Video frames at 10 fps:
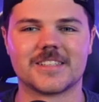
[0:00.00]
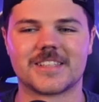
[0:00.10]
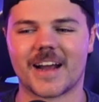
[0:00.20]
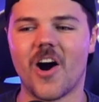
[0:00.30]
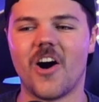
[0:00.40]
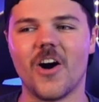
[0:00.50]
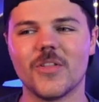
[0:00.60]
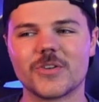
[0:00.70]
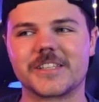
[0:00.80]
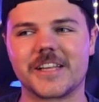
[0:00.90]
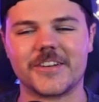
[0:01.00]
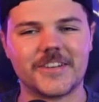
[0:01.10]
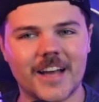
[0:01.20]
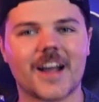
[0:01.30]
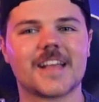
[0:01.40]
It's like all those little
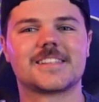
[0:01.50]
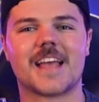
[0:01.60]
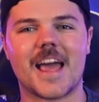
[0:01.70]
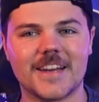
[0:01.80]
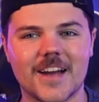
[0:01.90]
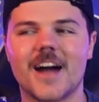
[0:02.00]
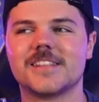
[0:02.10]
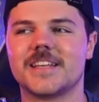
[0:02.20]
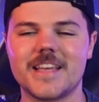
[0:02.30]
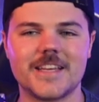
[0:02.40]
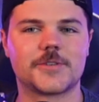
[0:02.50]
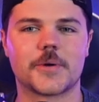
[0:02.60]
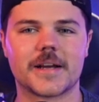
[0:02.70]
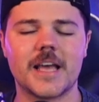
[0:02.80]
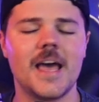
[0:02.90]
nuggets and nods and
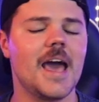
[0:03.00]
Easter eggs.